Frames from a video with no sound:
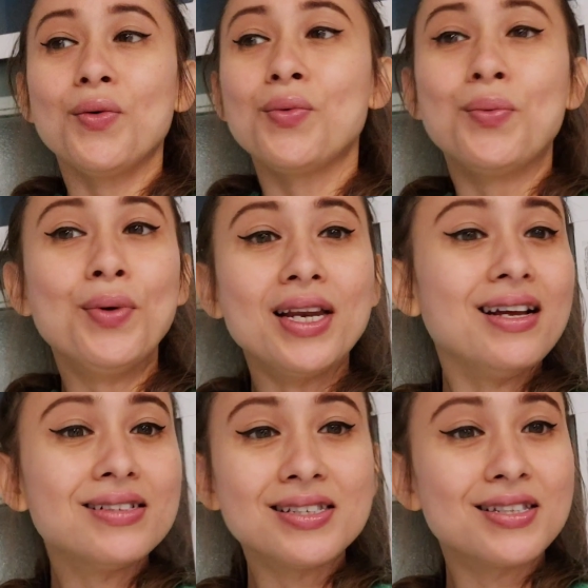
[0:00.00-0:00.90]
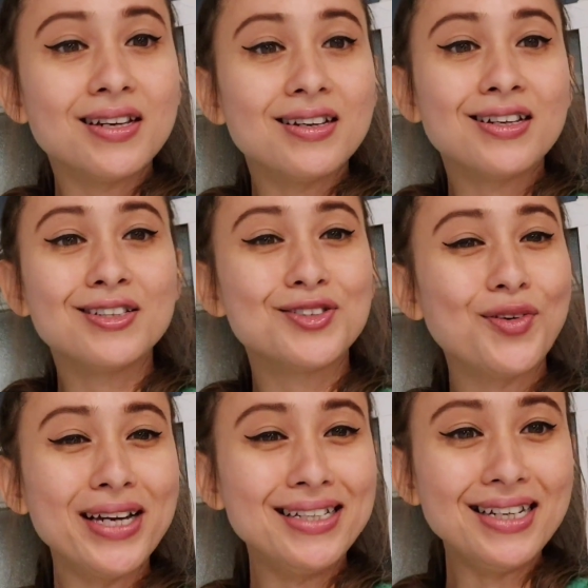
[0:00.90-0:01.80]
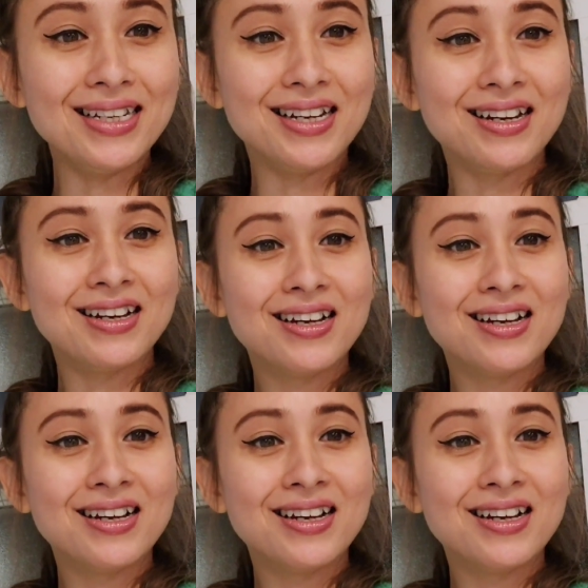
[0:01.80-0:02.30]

What else do I need?